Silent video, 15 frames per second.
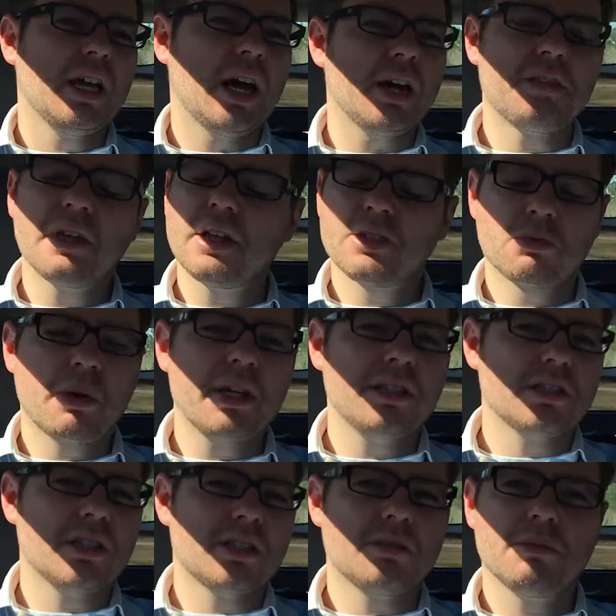I think its
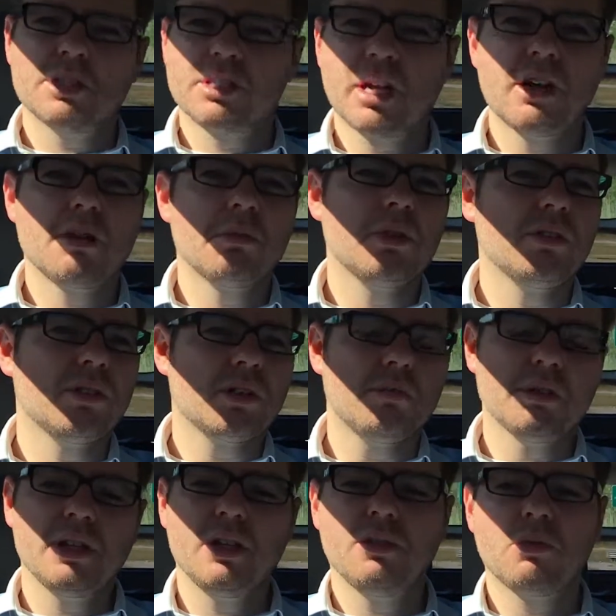rating system is terrible and
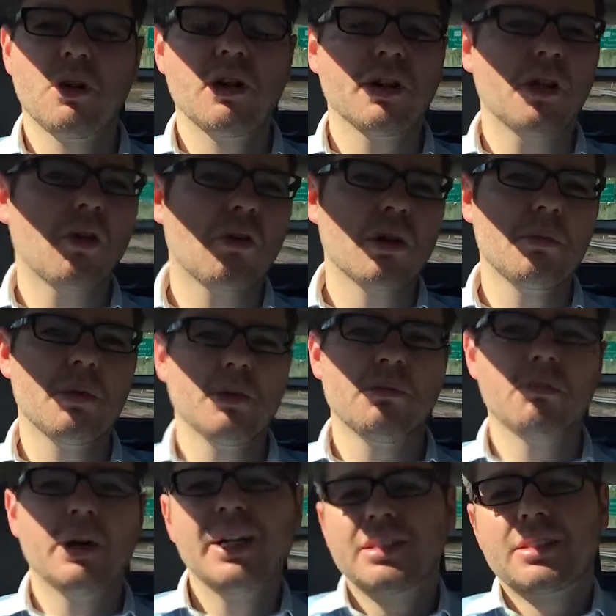completely wrong and horrible,
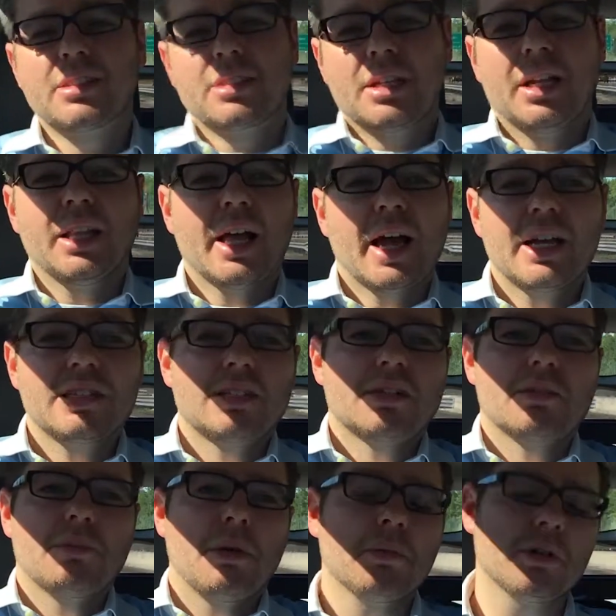but
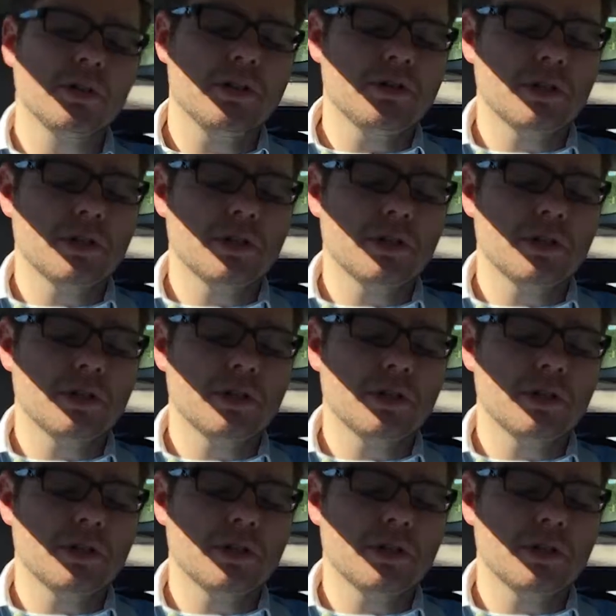alas, people are